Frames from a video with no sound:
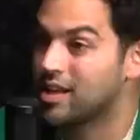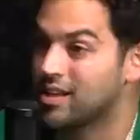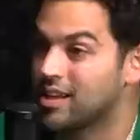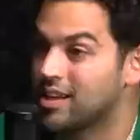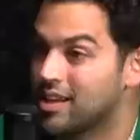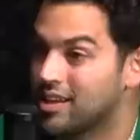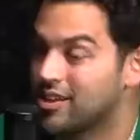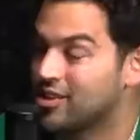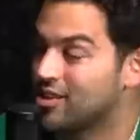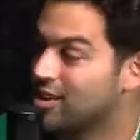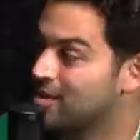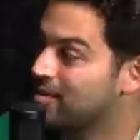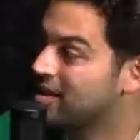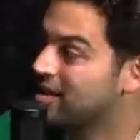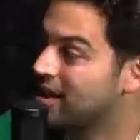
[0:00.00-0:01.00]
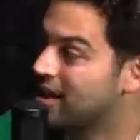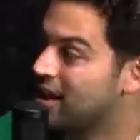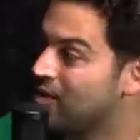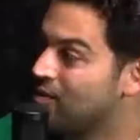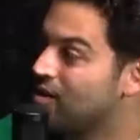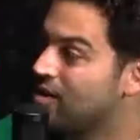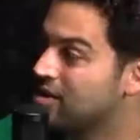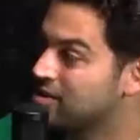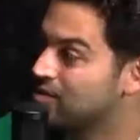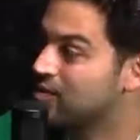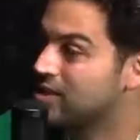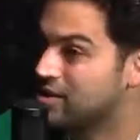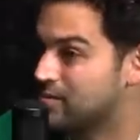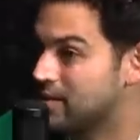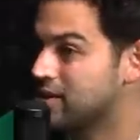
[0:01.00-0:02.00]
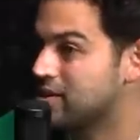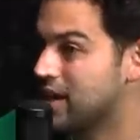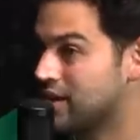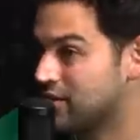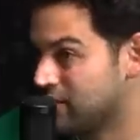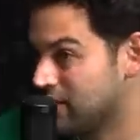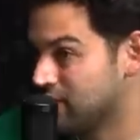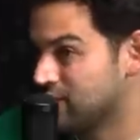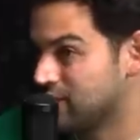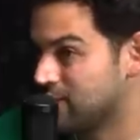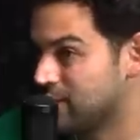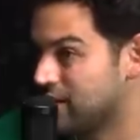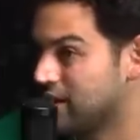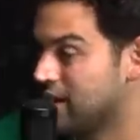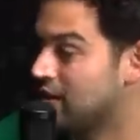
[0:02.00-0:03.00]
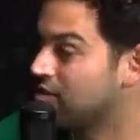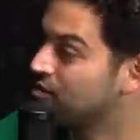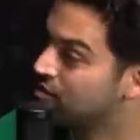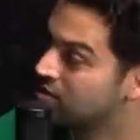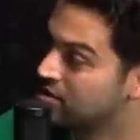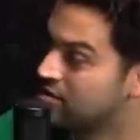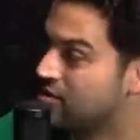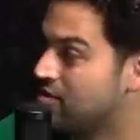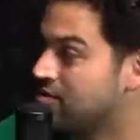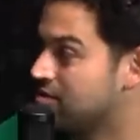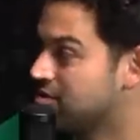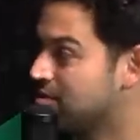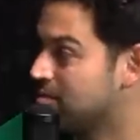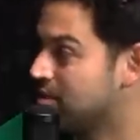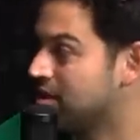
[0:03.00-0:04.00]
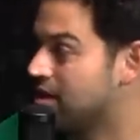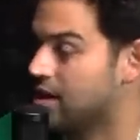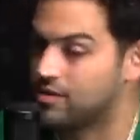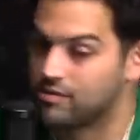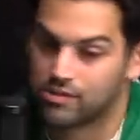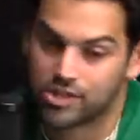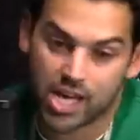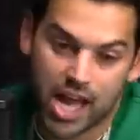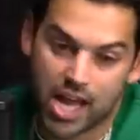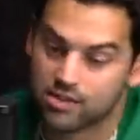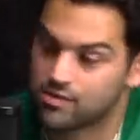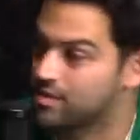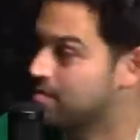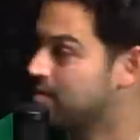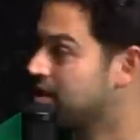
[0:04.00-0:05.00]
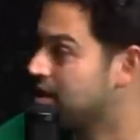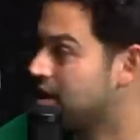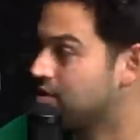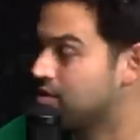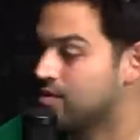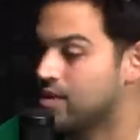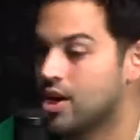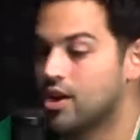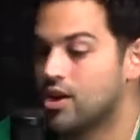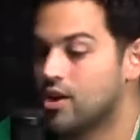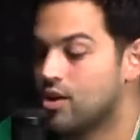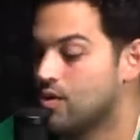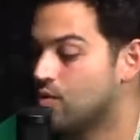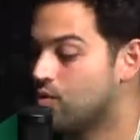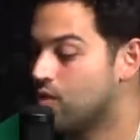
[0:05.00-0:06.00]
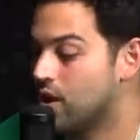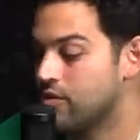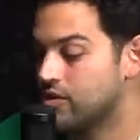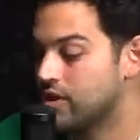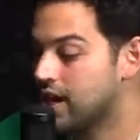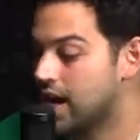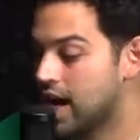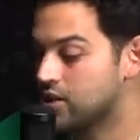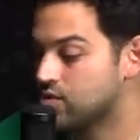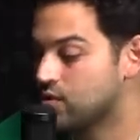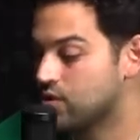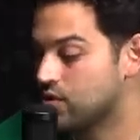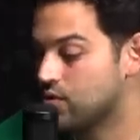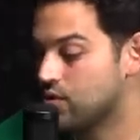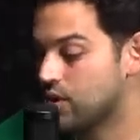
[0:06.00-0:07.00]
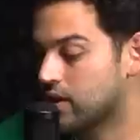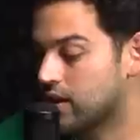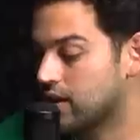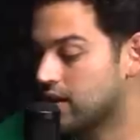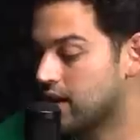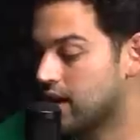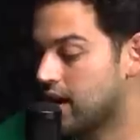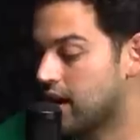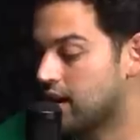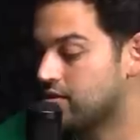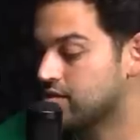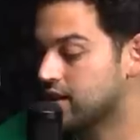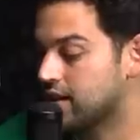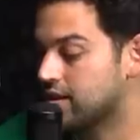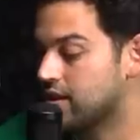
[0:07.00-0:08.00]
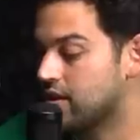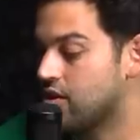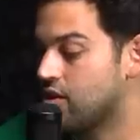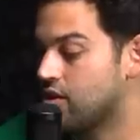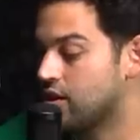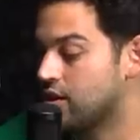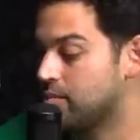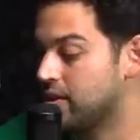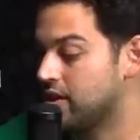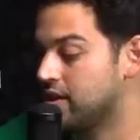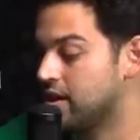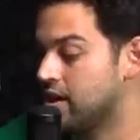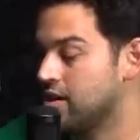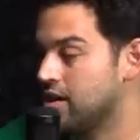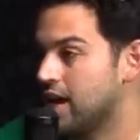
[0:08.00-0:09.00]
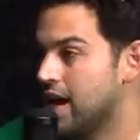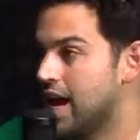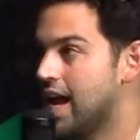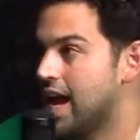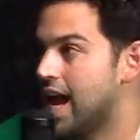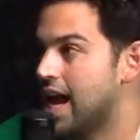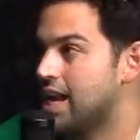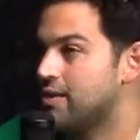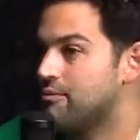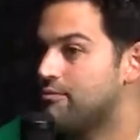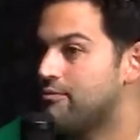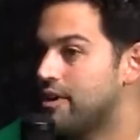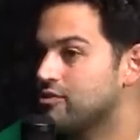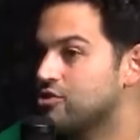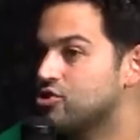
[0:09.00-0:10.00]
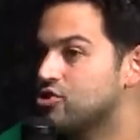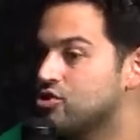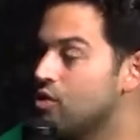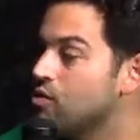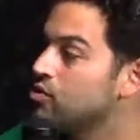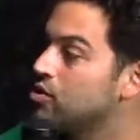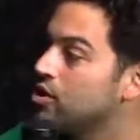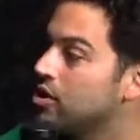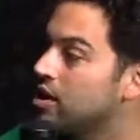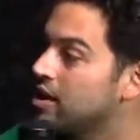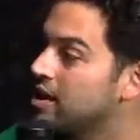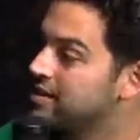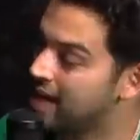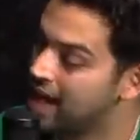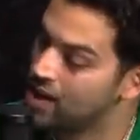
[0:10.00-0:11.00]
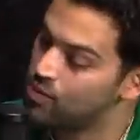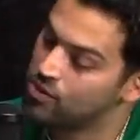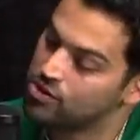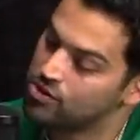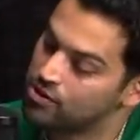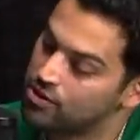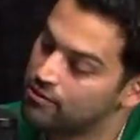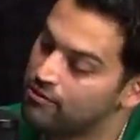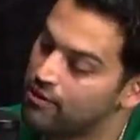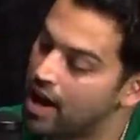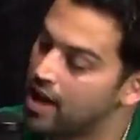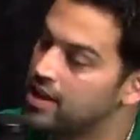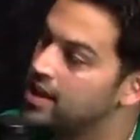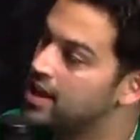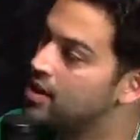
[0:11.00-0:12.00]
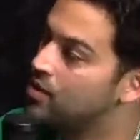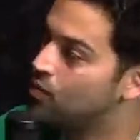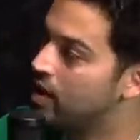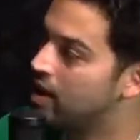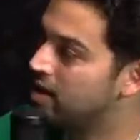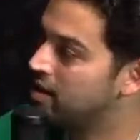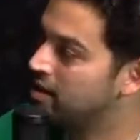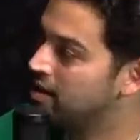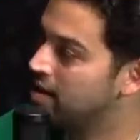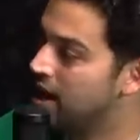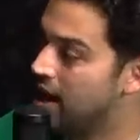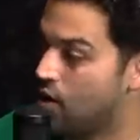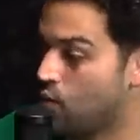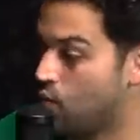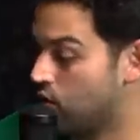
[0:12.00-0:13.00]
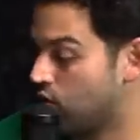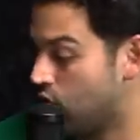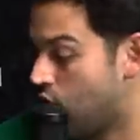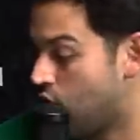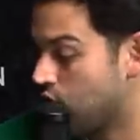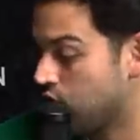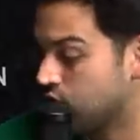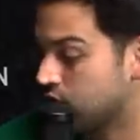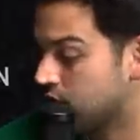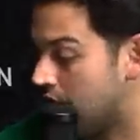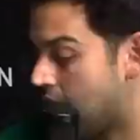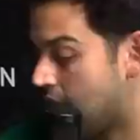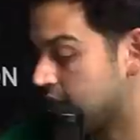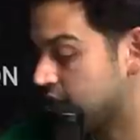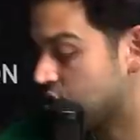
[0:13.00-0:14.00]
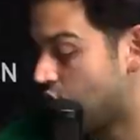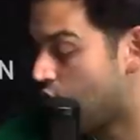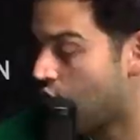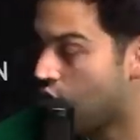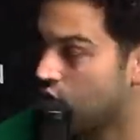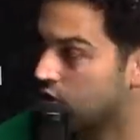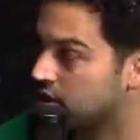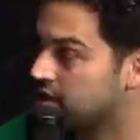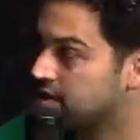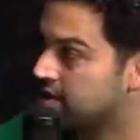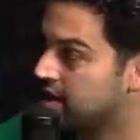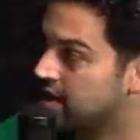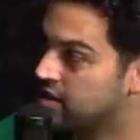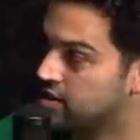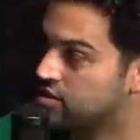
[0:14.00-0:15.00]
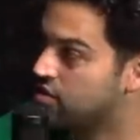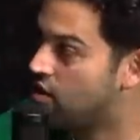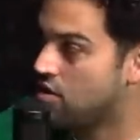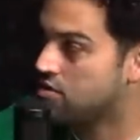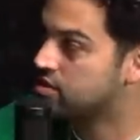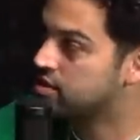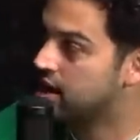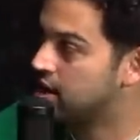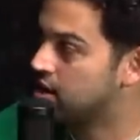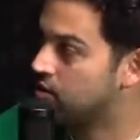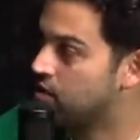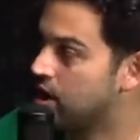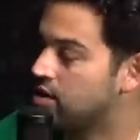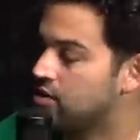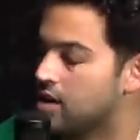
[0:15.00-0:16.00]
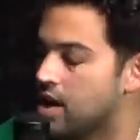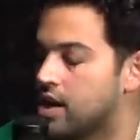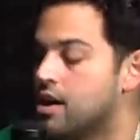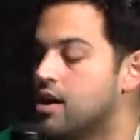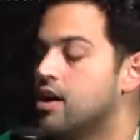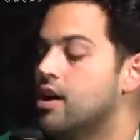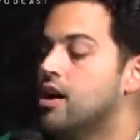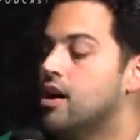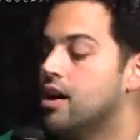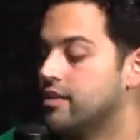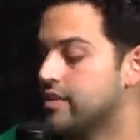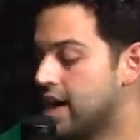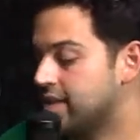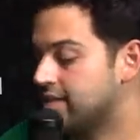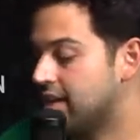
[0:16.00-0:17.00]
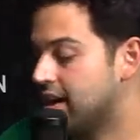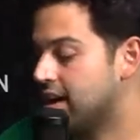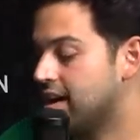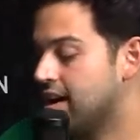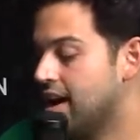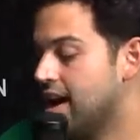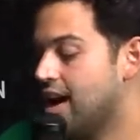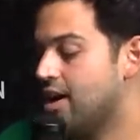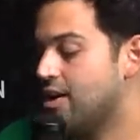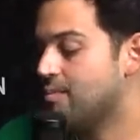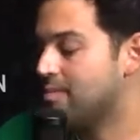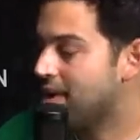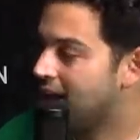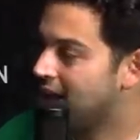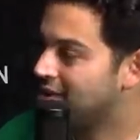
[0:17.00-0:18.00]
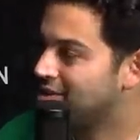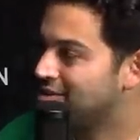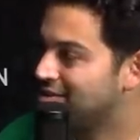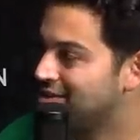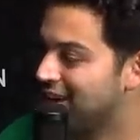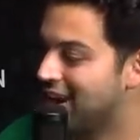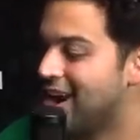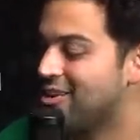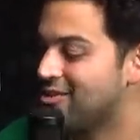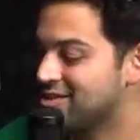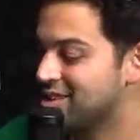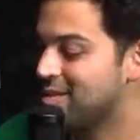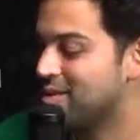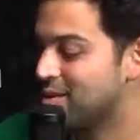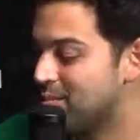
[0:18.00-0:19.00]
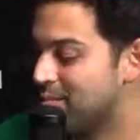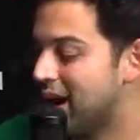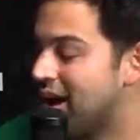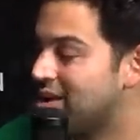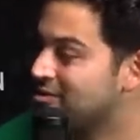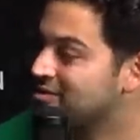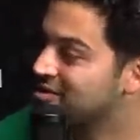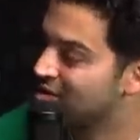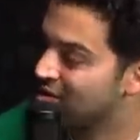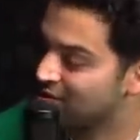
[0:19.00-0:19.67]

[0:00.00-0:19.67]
win. You know what I mean? Like I wanted to win. Especially I knew he was gonna be there. I knew Chris Cole was gonna be there. I knew Chaz was gonna be there. I knew whoever the guys were who were killing it. I was like, they're all gonna be there. And it felt so good on a day when you could finally get a win with all those guys, all in attendance, all skating great. And you're like, that day, man, dude, I was able to battle and go